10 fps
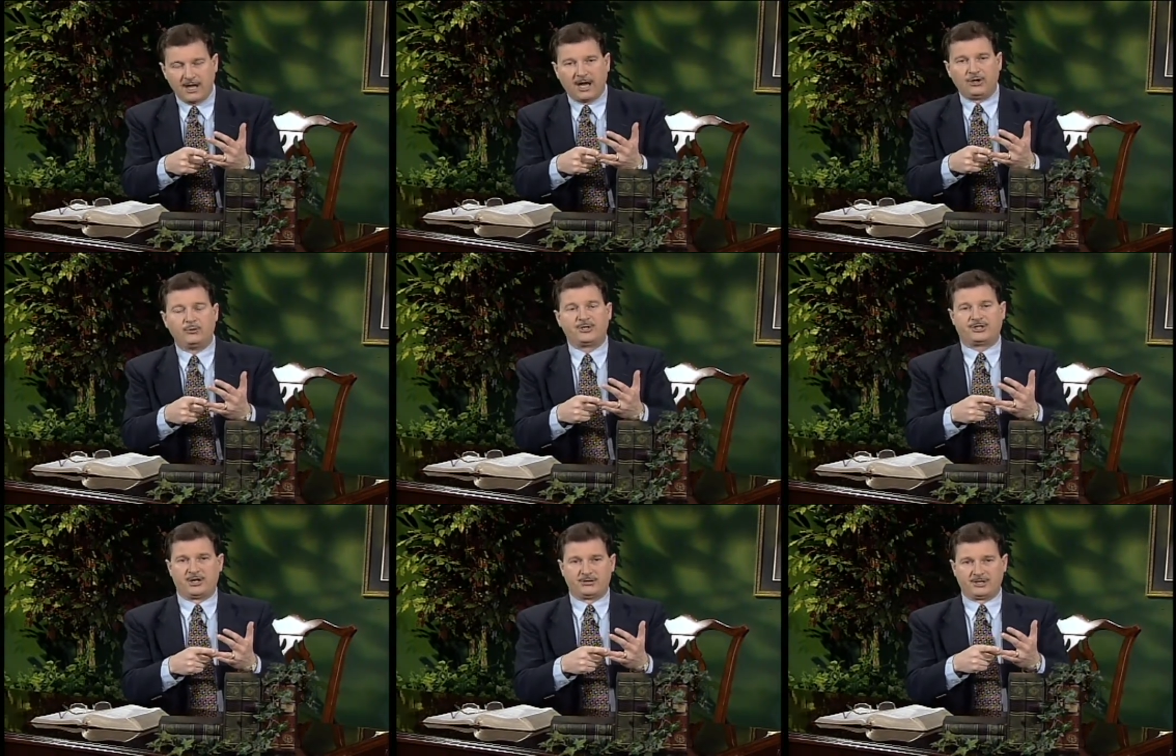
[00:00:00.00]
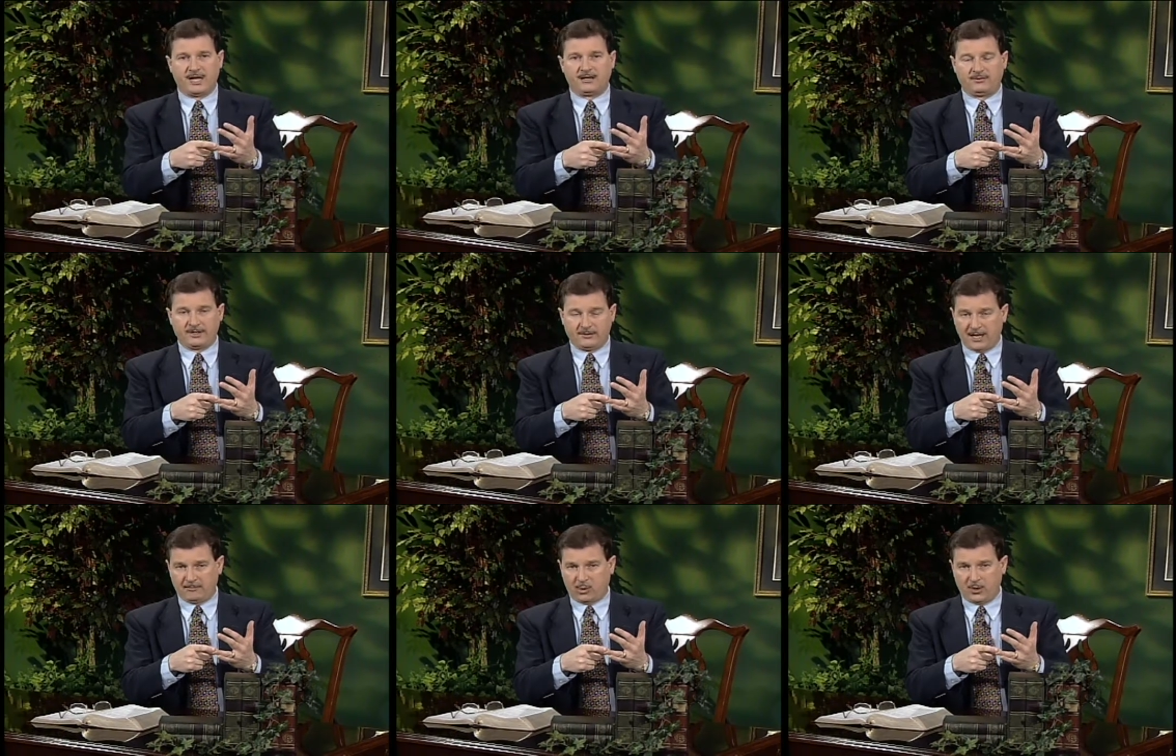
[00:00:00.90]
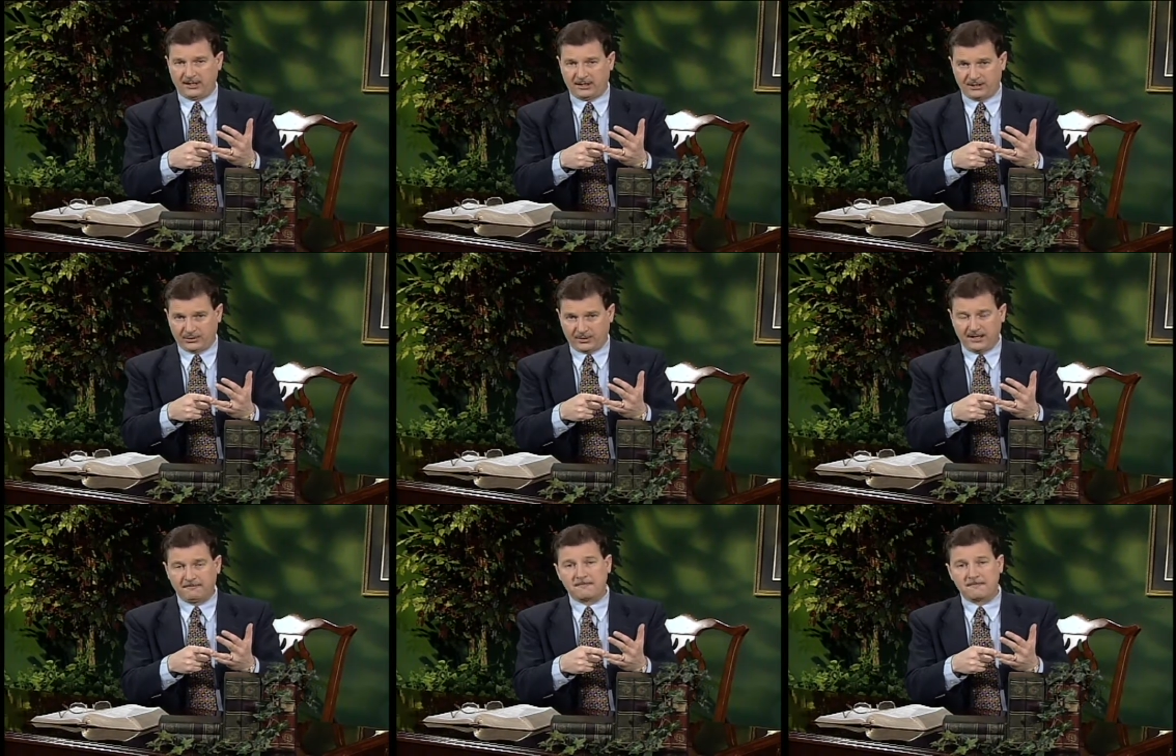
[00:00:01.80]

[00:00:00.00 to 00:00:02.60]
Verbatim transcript: And you must understand at that, that point in history,